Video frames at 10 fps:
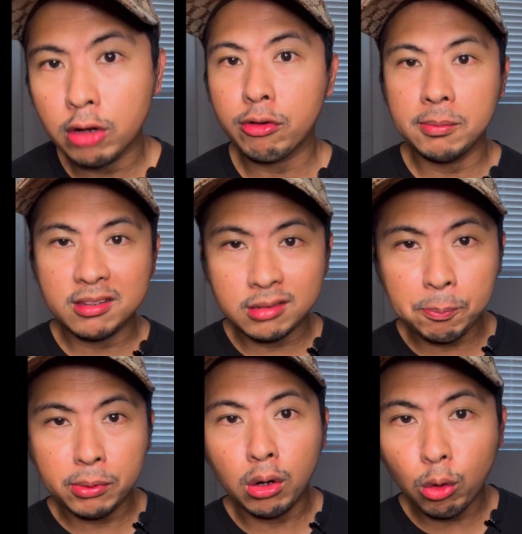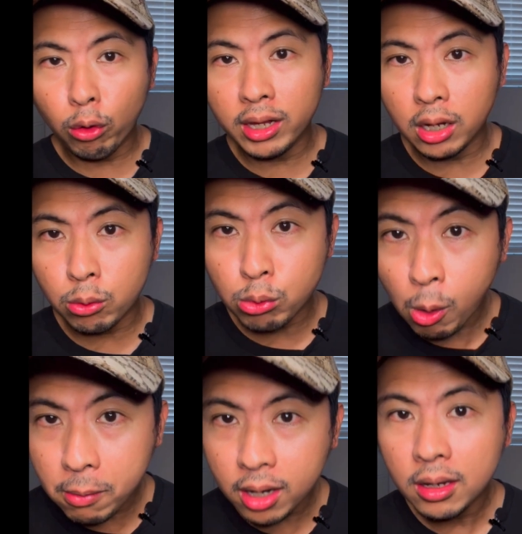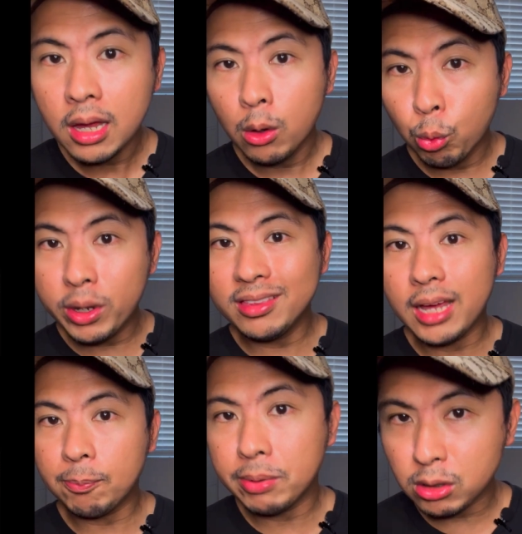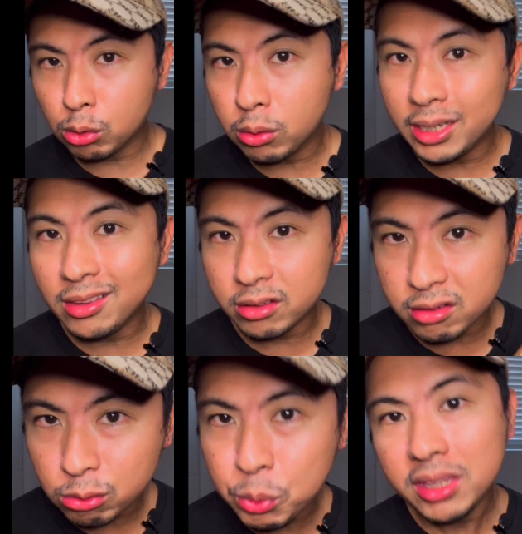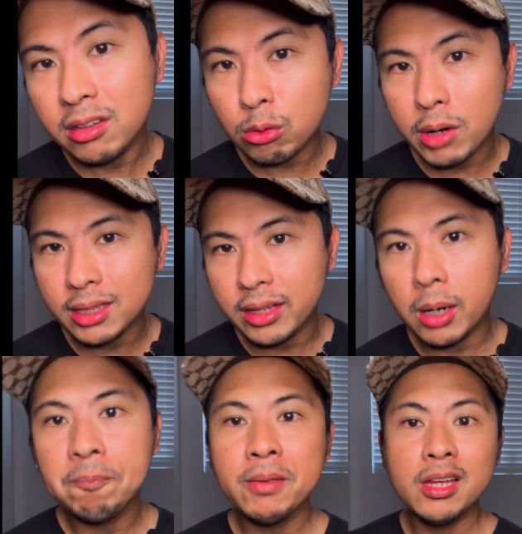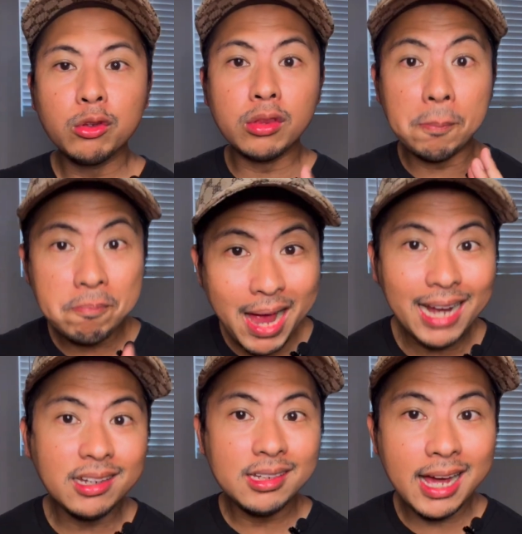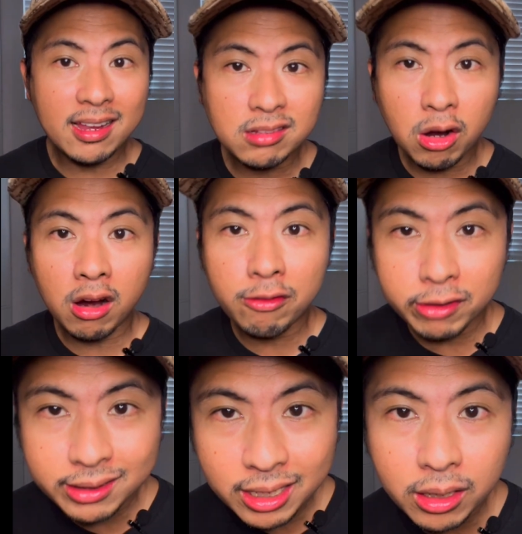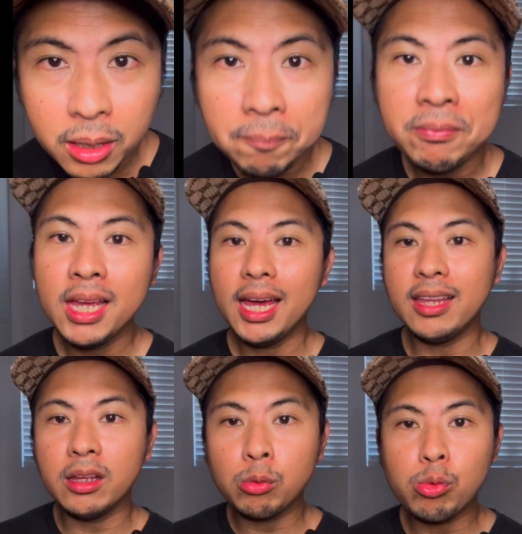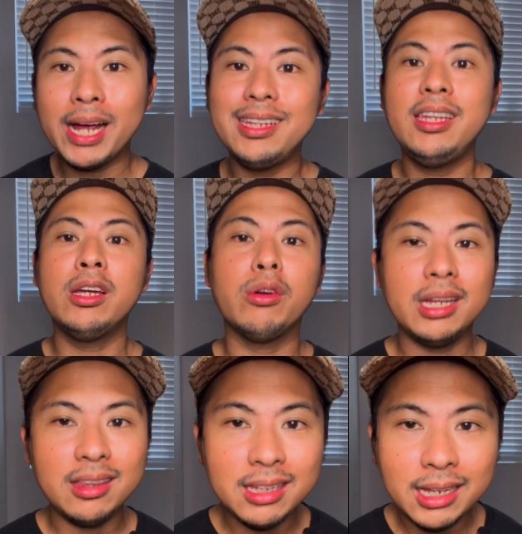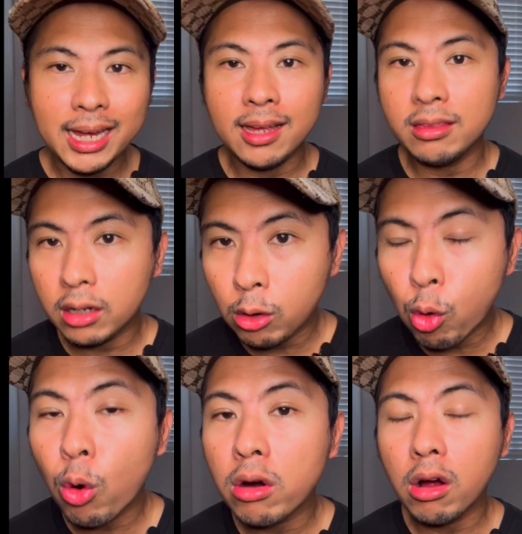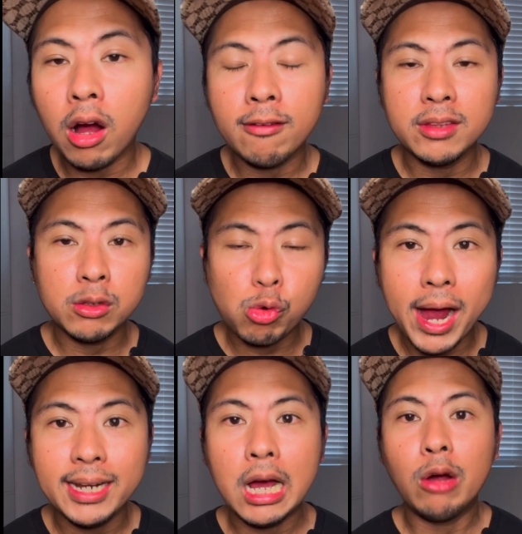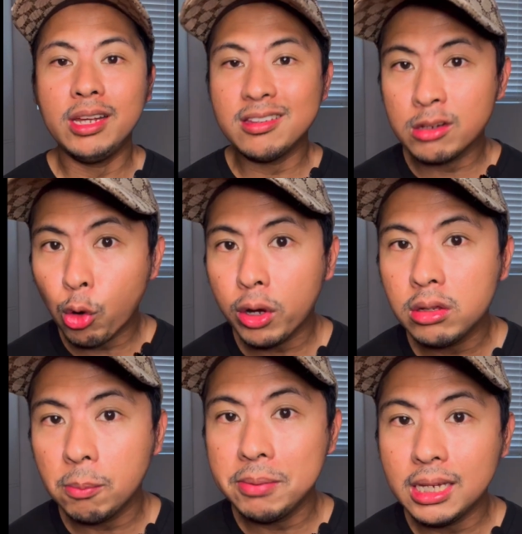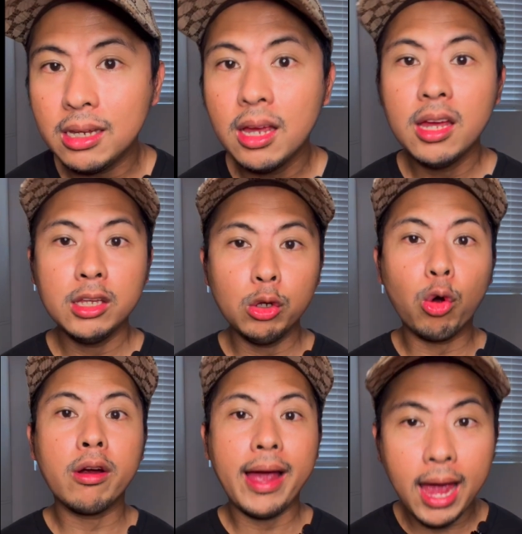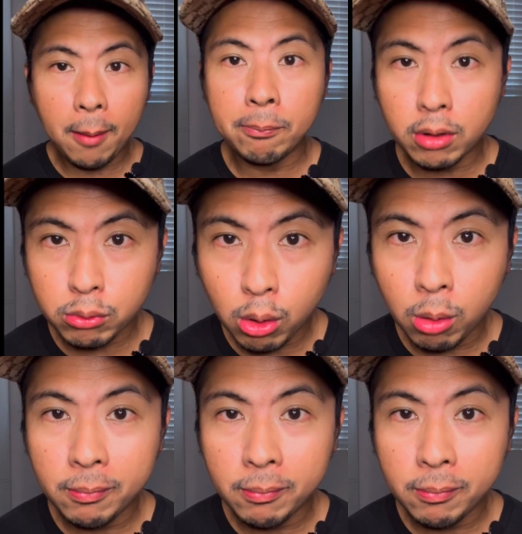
From the Cypriol Oil aroma with that patchouli, there's a sweetness right there, to the Madagascar vanilla, and then right here in the end, the core of the dry down is going to be your amberome.